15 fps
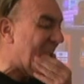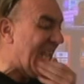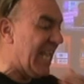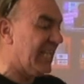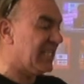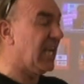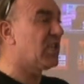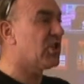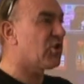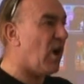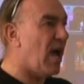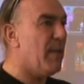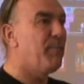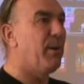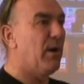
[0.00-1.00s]
is a
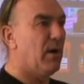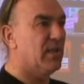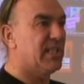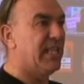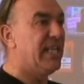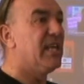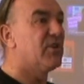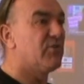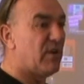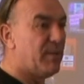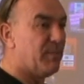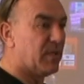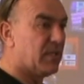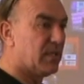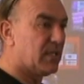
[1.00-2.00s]
tri-party
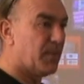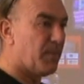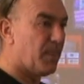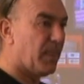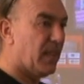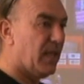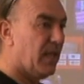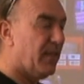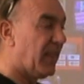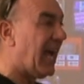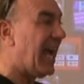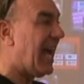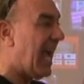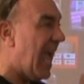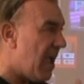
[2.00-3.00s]
agreement
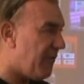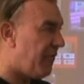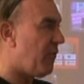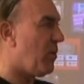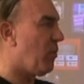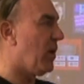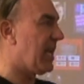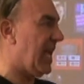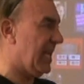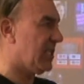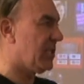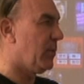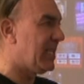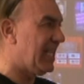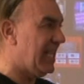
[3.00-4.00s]
that everyone
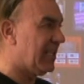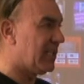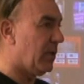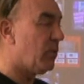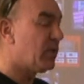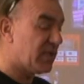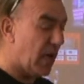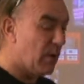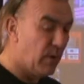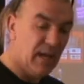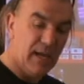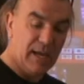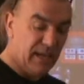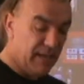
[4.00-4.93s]
has to adhere to. So